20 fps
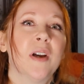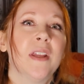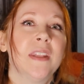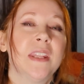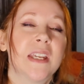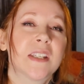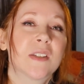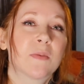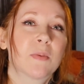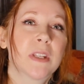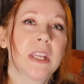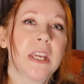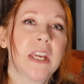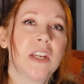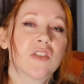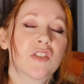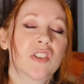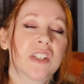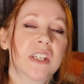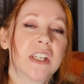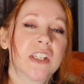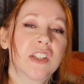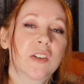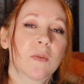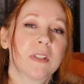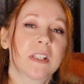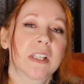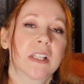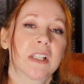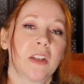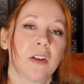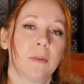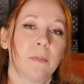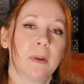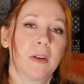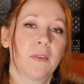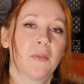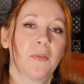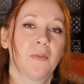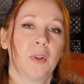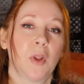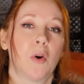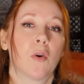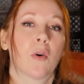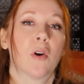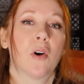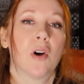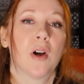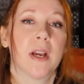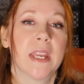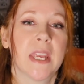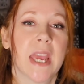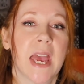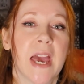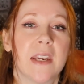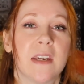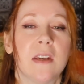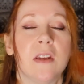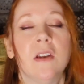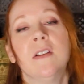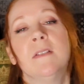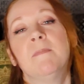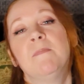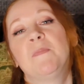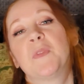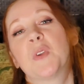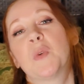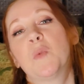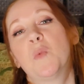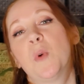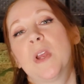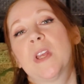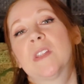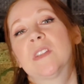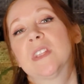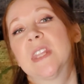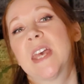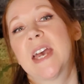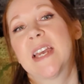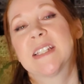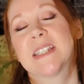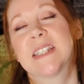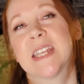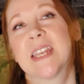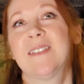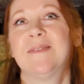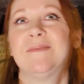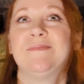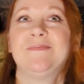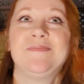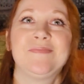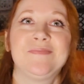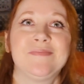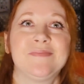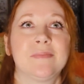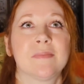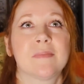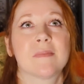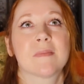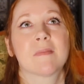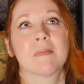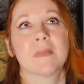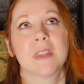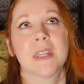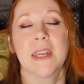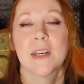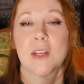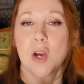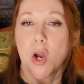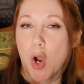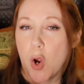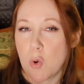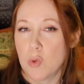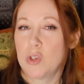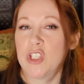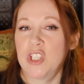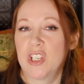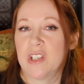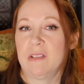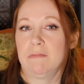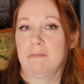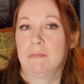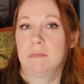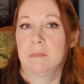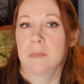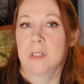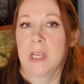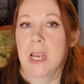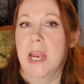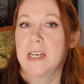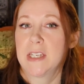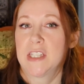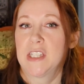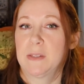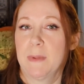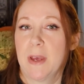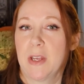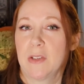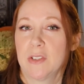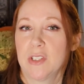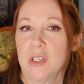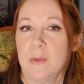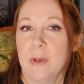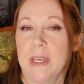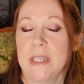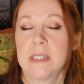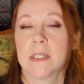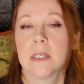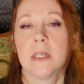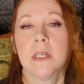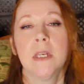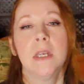that's really interesting. So it's a little bit of floral again with that ocean kind of smell to it.